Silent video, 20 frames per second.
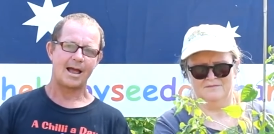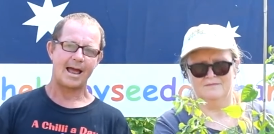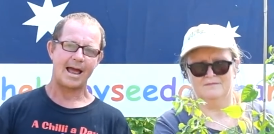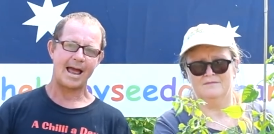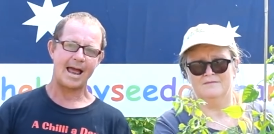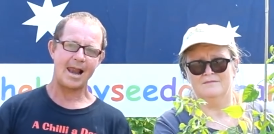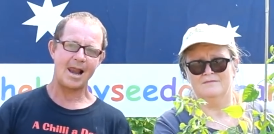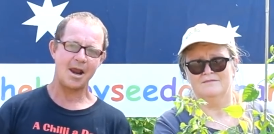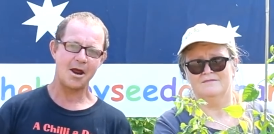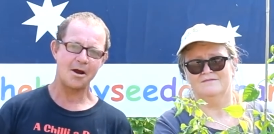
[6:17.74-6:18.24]

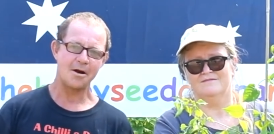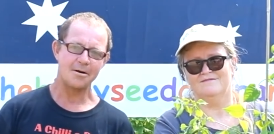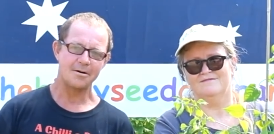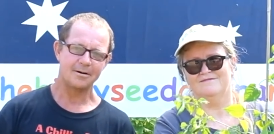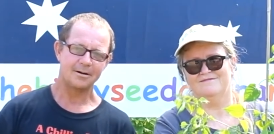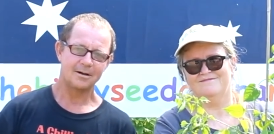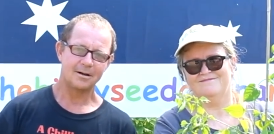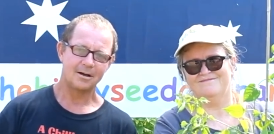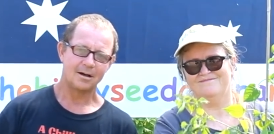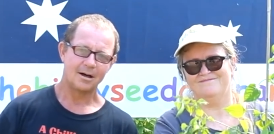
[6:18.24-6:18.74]

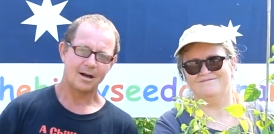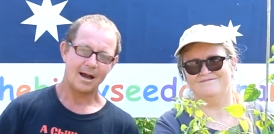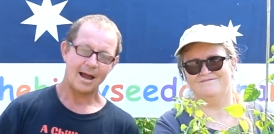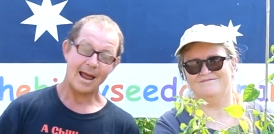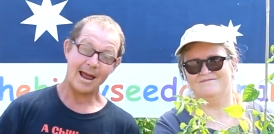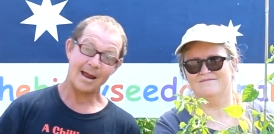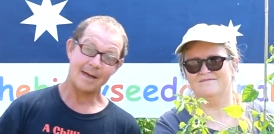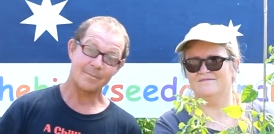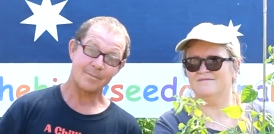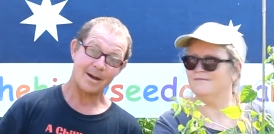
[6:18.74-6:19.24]
Speaker 1: Hello,
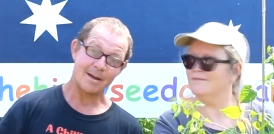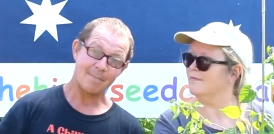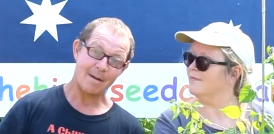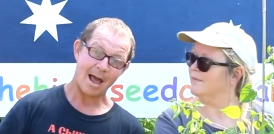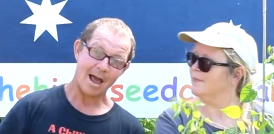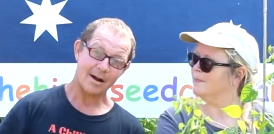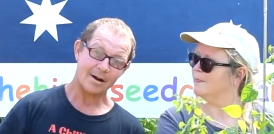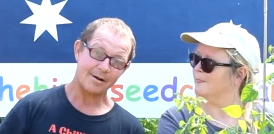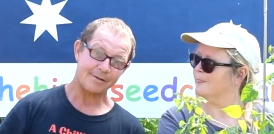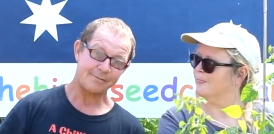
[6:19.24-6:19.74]
and we're
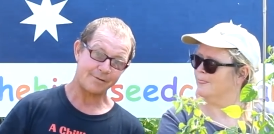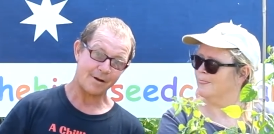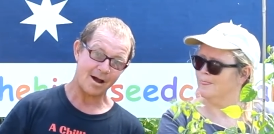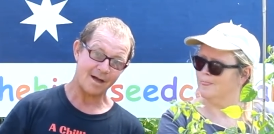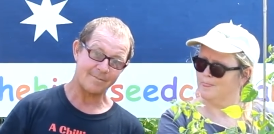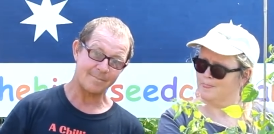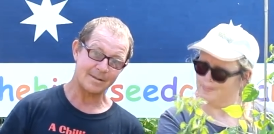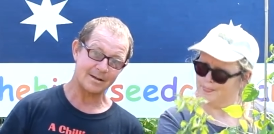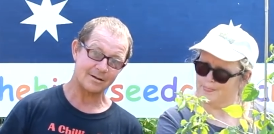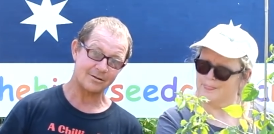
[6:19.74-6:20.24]
back
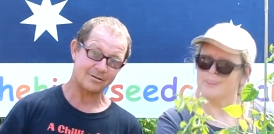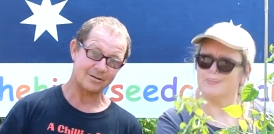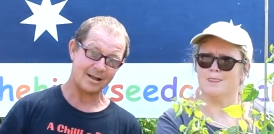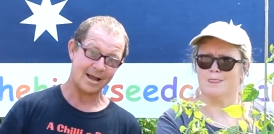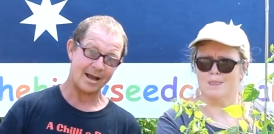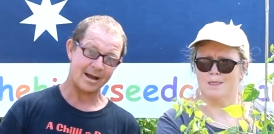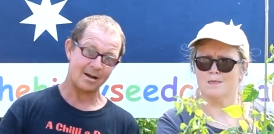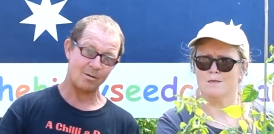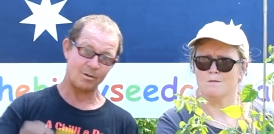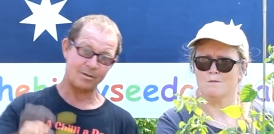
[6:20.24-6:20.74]
five minutes
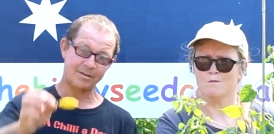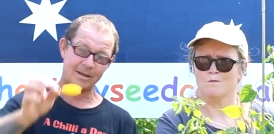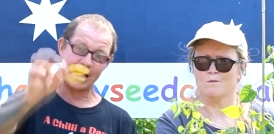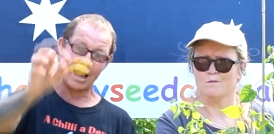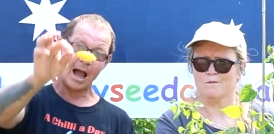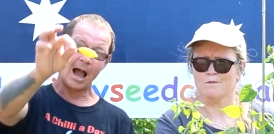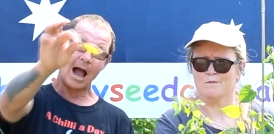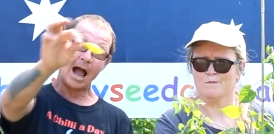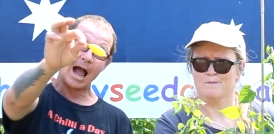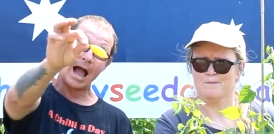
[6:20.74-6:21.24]
later with
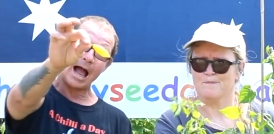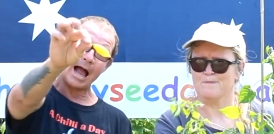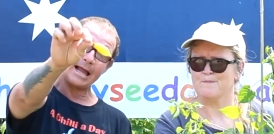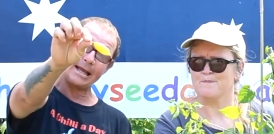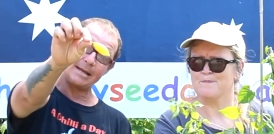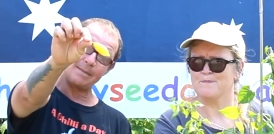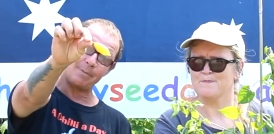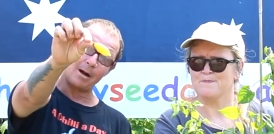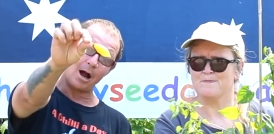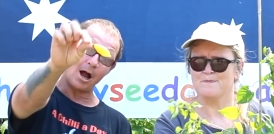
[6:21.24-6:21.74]
the
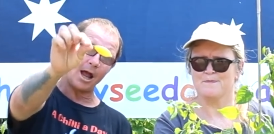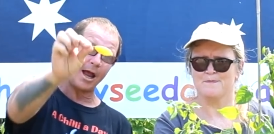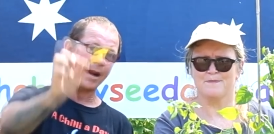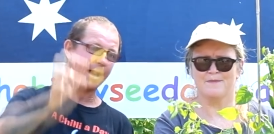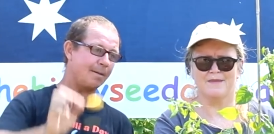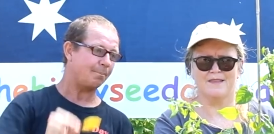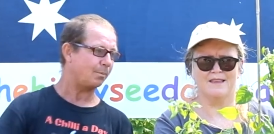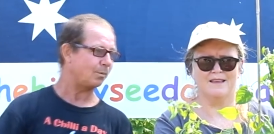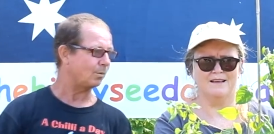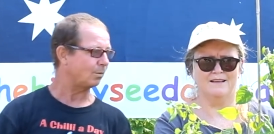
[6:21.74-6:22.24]
Aji
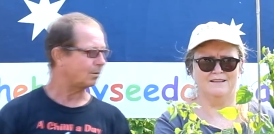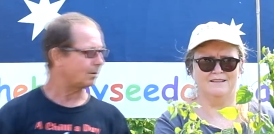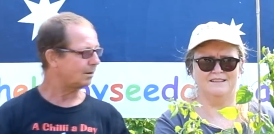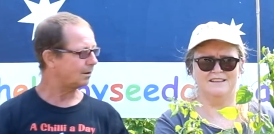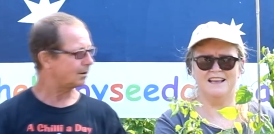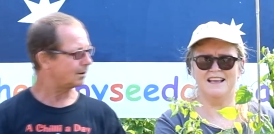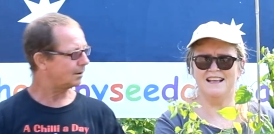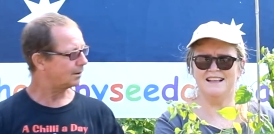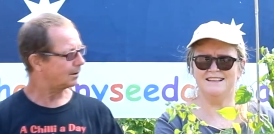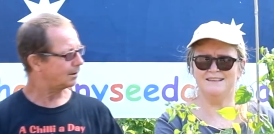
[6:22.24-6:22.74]
pineapple.
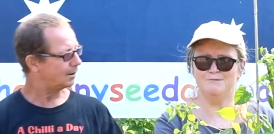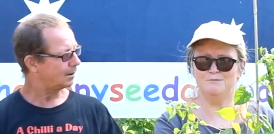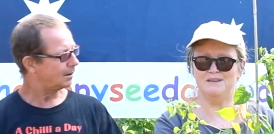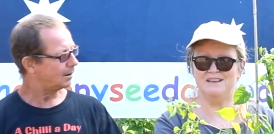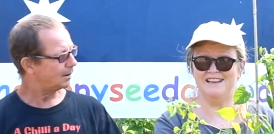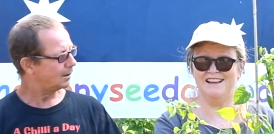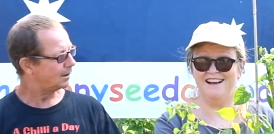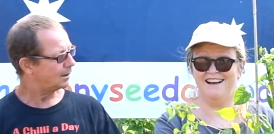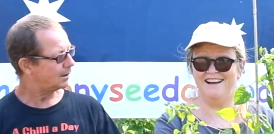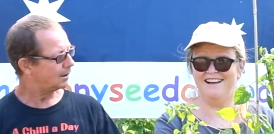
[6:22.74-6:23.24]
Yes,
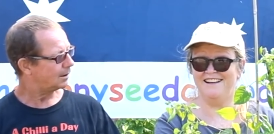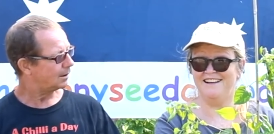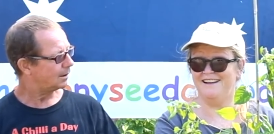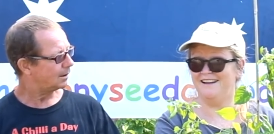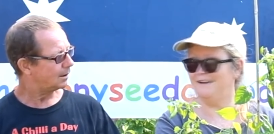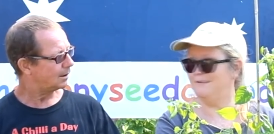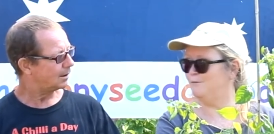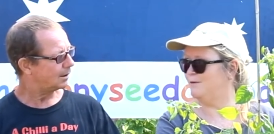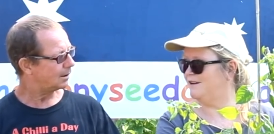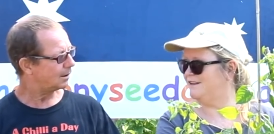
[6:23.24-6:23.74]
we
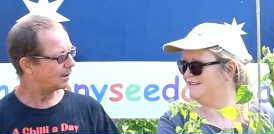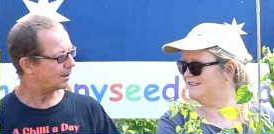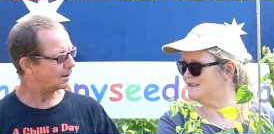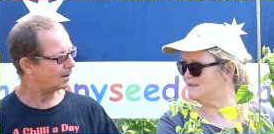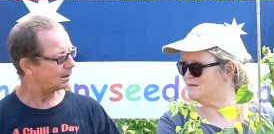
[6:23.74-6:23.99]
are, and what a